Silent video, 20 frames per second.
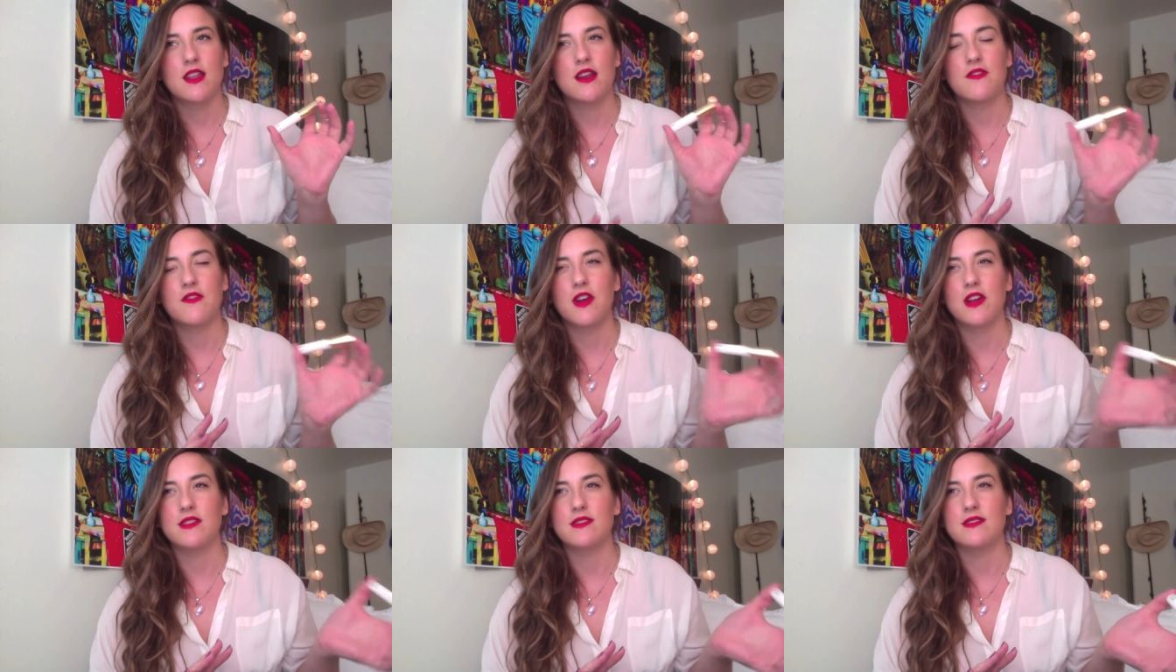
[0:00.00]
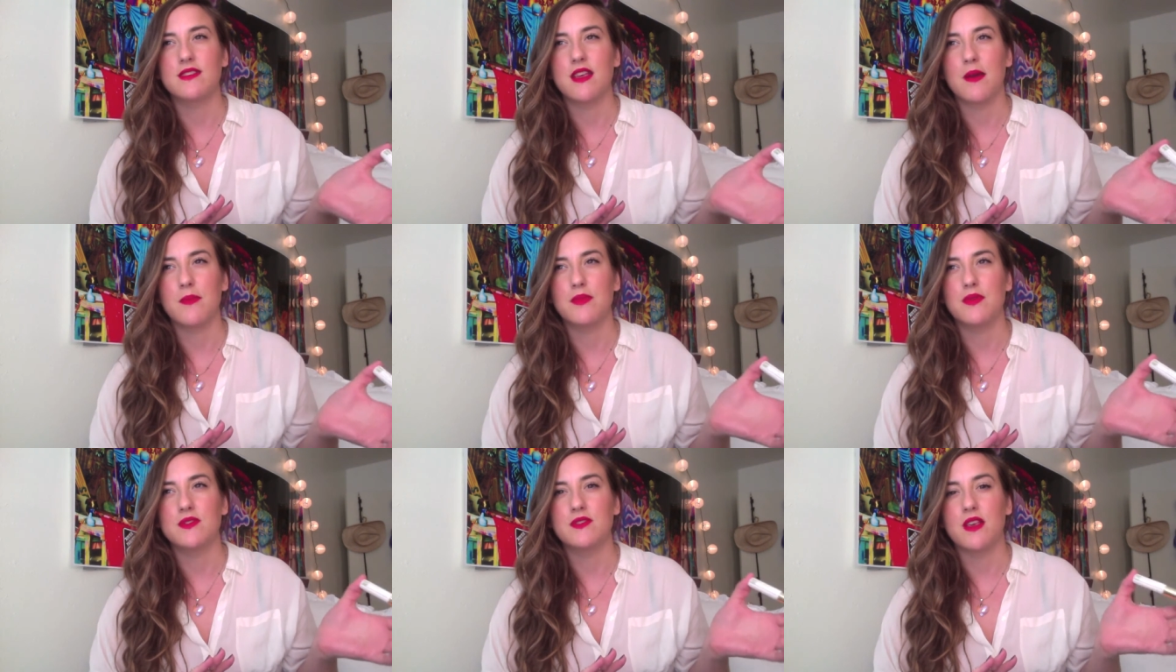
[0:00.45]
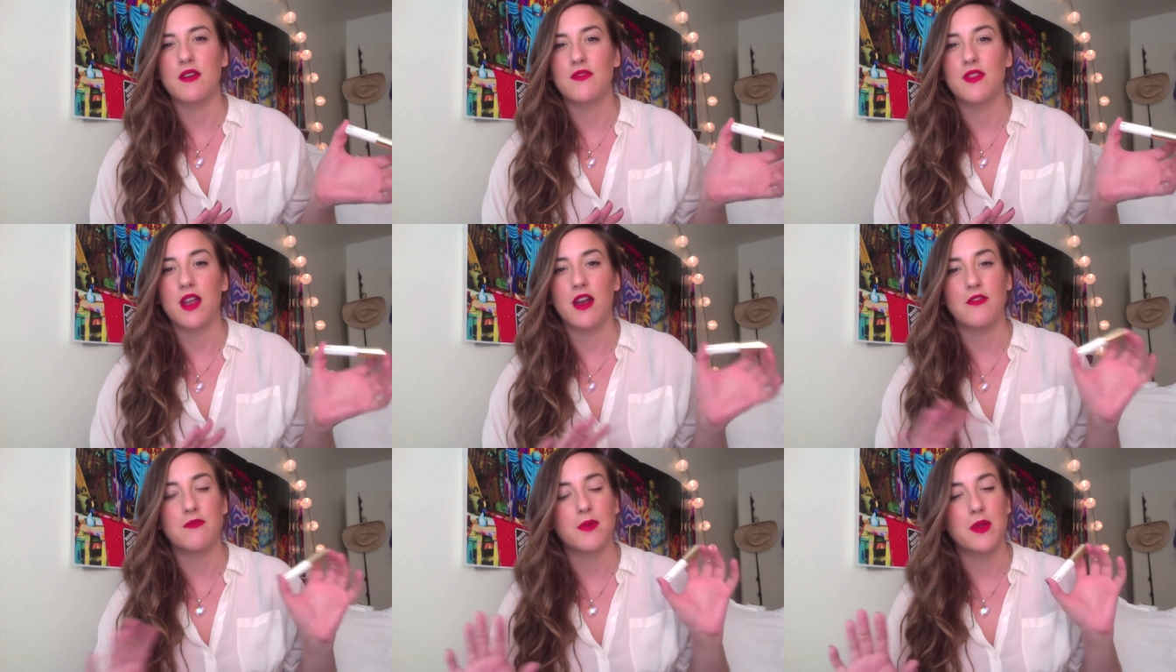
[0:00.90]
I've gotten samples of
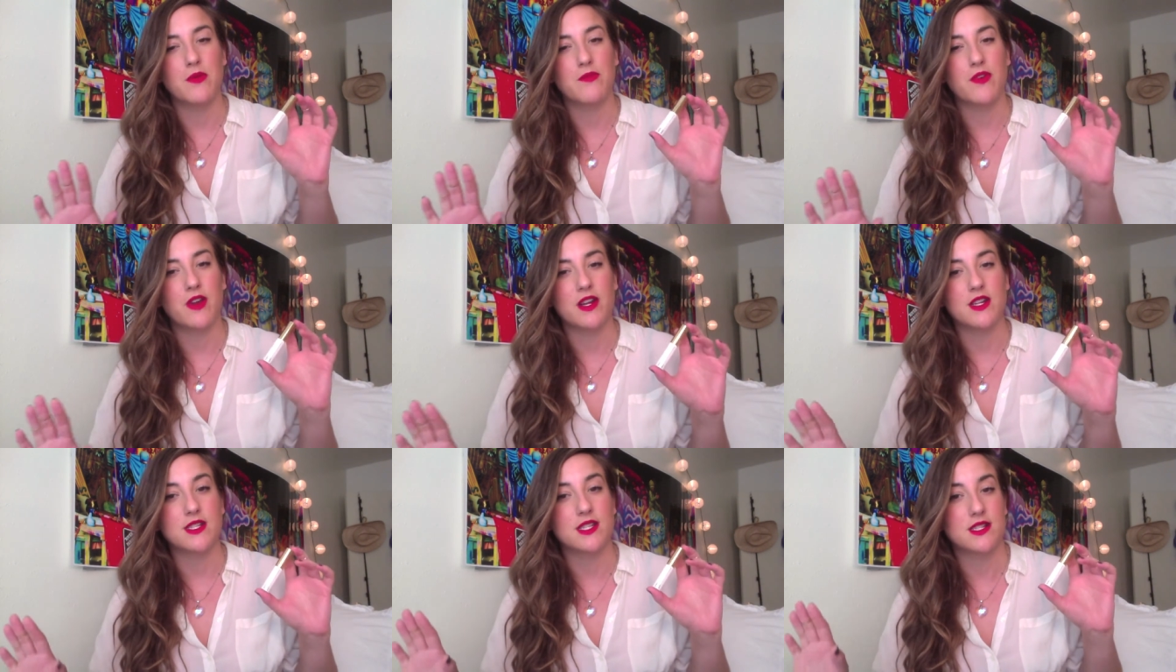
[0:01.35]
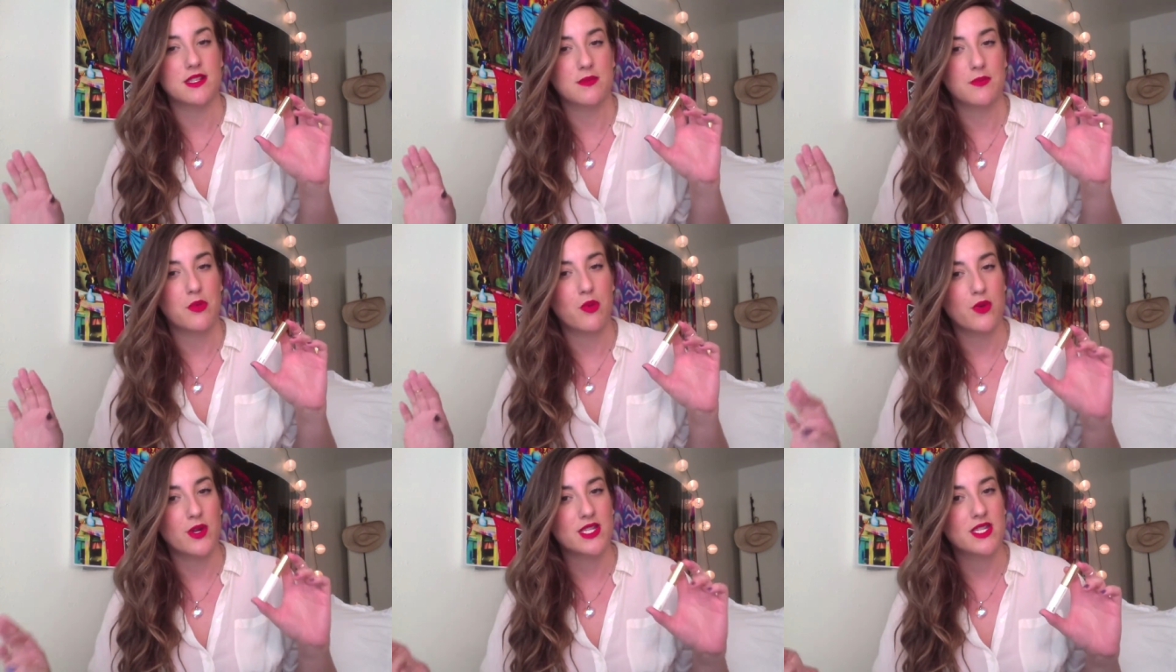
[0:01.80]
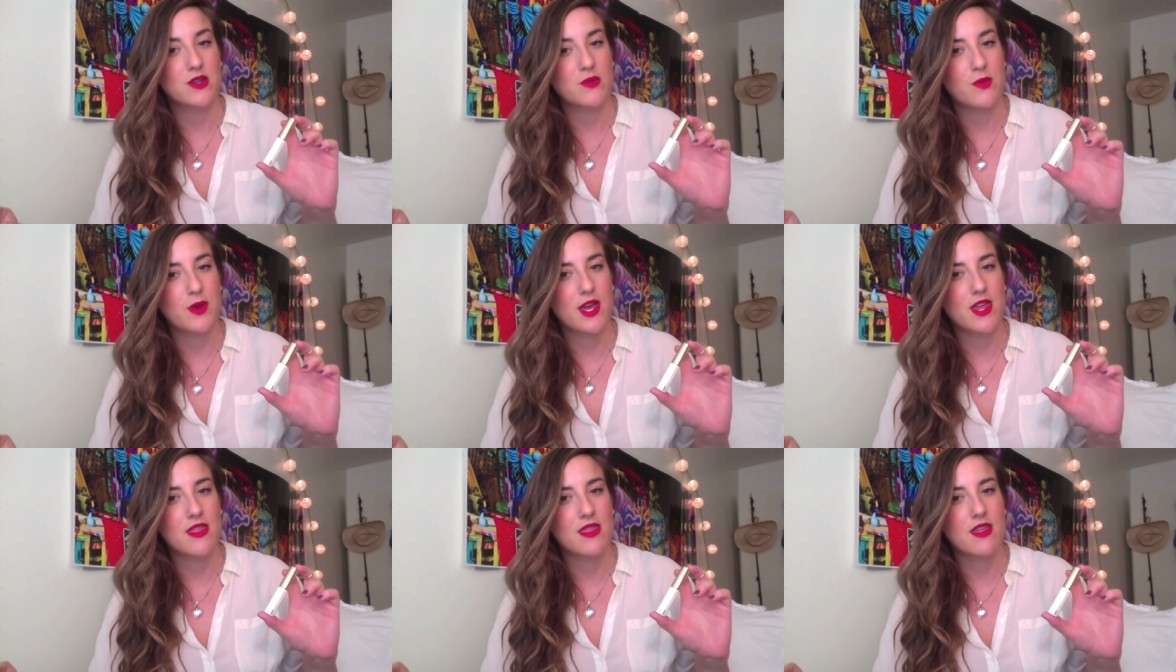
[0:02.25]
that I've been very disappointed
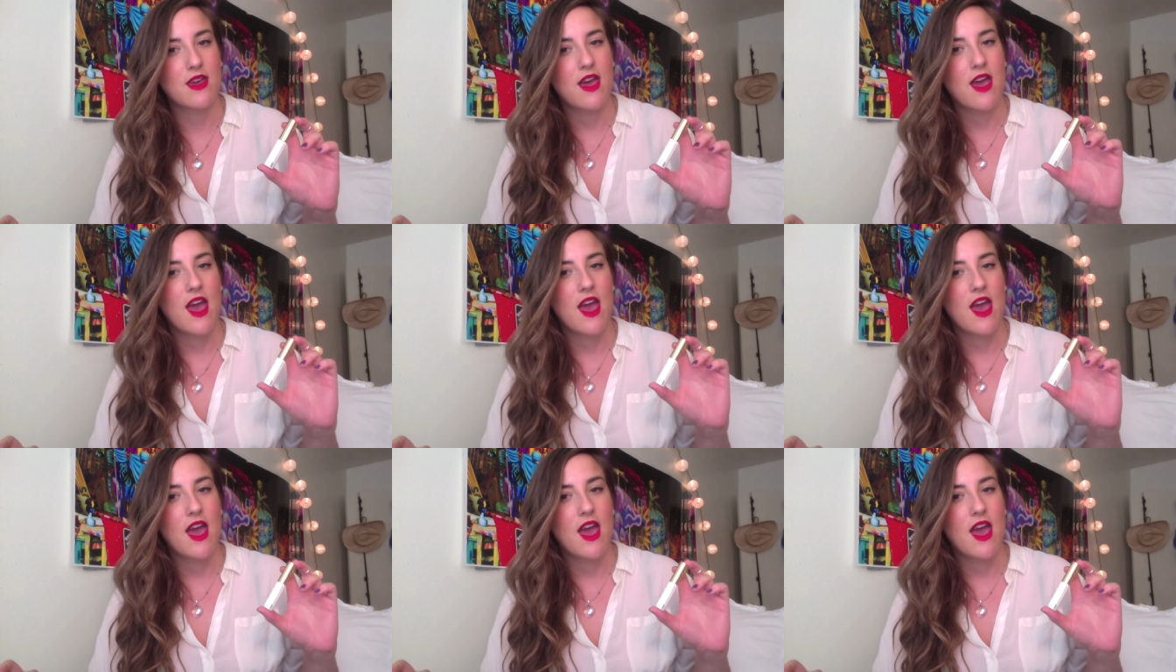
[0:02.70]
with.